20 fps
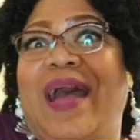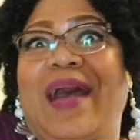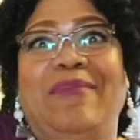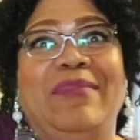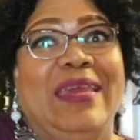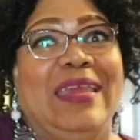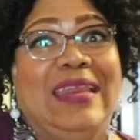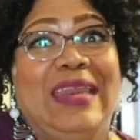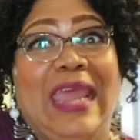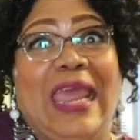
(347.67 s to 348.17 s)

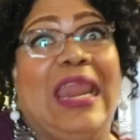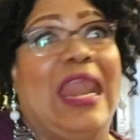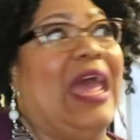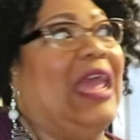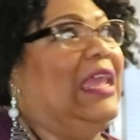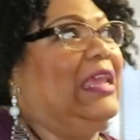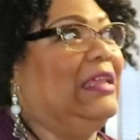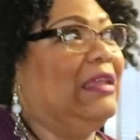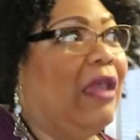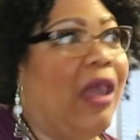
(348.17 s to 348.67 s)
I mean, they
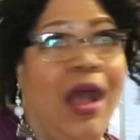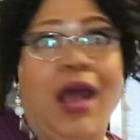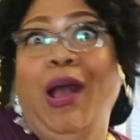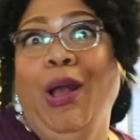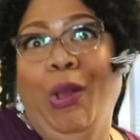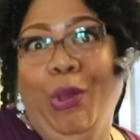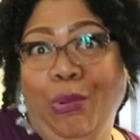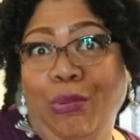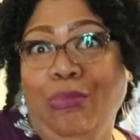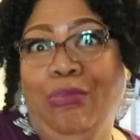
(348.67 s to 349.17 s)
like
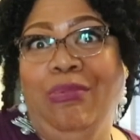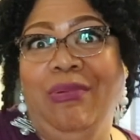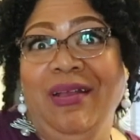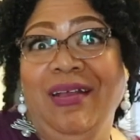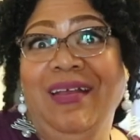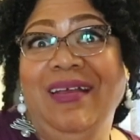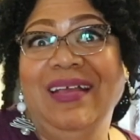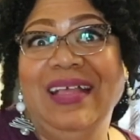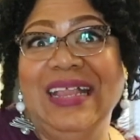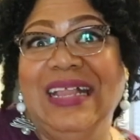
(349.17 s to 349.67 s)
gone.
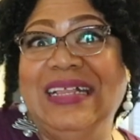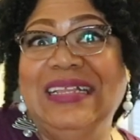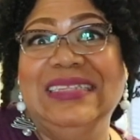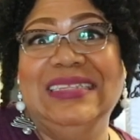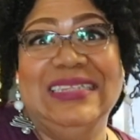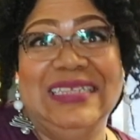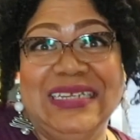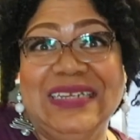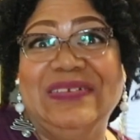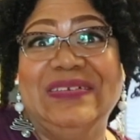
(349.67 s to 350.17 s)

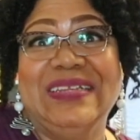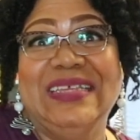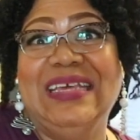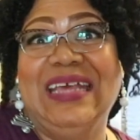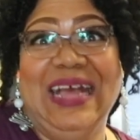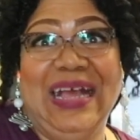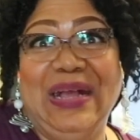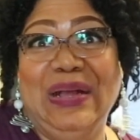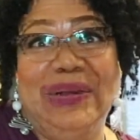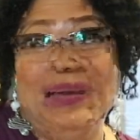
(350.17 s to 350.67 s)
Literally
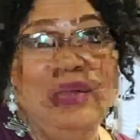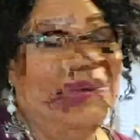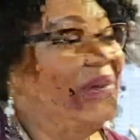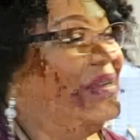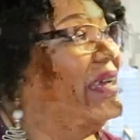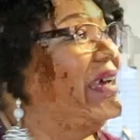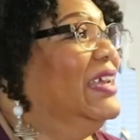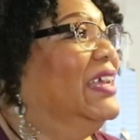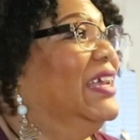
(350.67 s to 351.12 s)
gone.